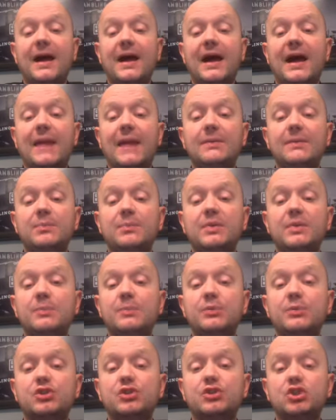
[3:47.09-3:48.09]
I am the
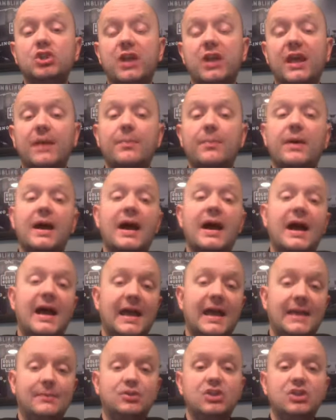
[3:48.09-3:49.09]
people's champ.
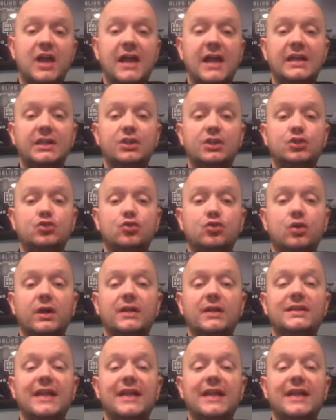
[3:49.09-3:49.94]
I am Johnny Detroit.